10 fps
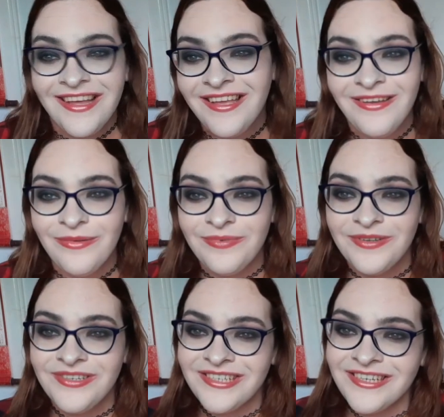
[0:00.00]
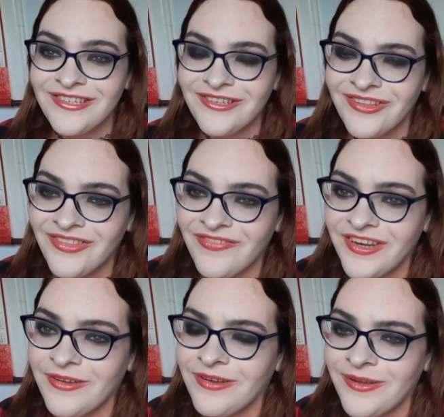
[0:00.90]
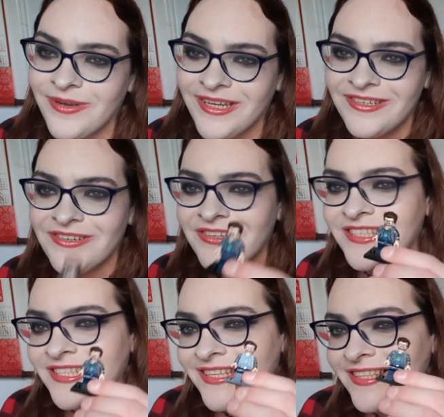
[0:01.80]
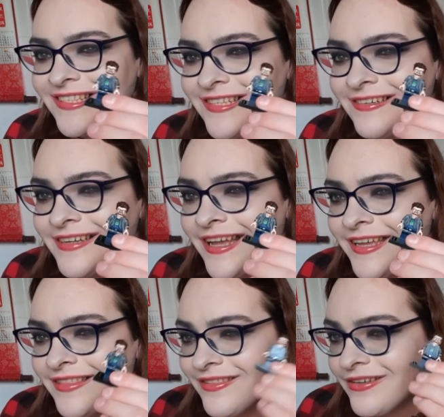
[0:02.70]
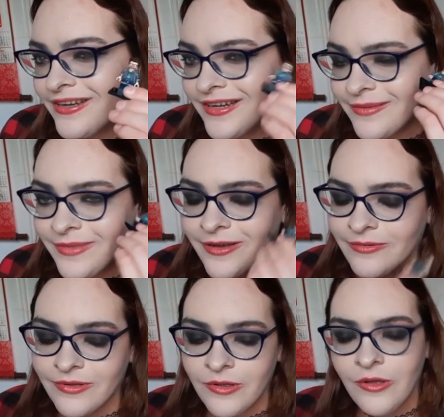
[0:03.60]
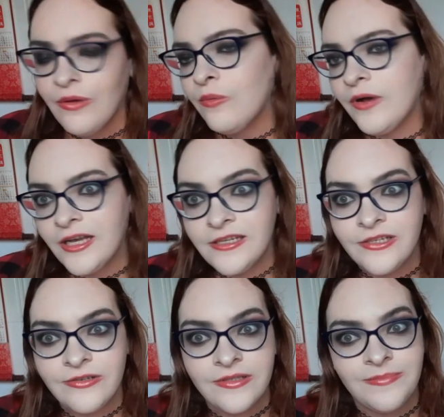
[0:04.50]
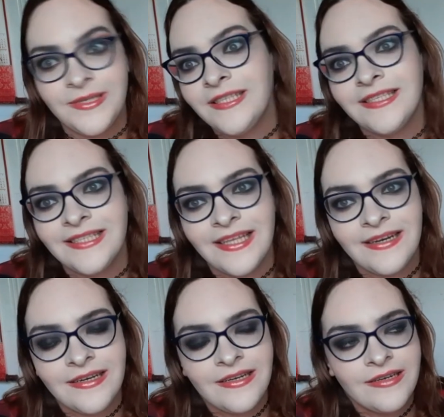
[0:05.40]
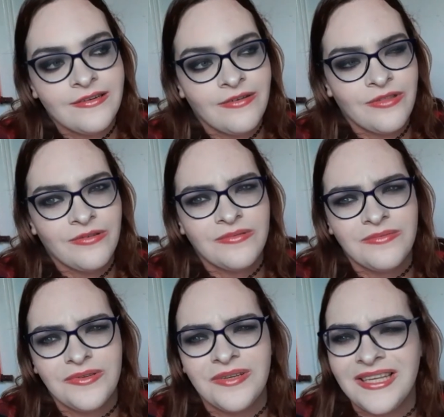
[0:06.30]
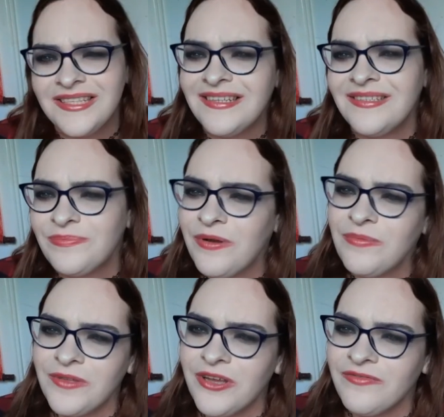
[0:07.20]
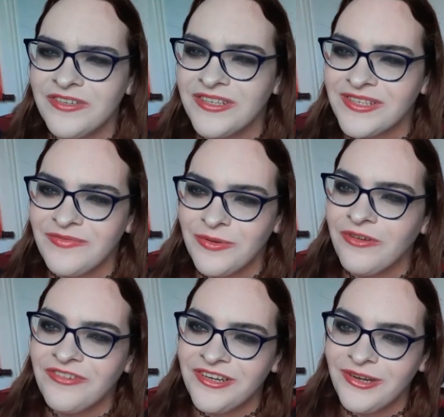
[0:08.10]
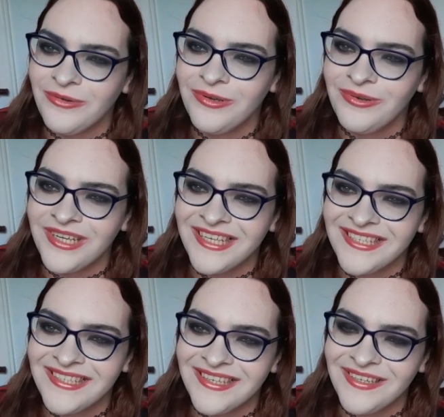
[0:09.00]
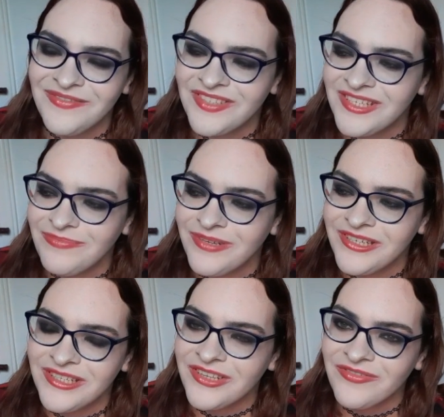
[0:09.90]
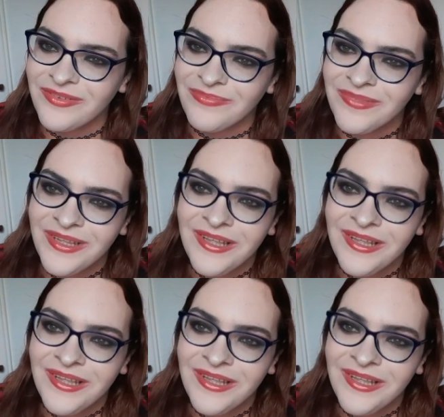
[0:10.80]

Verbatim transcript: I hope you just enjoyed the video anyway, enjoyed seeing this little guy and learning about why I chose the pieces that I did, although it's probably obvious if you already know who he is and you've seen pictures of him.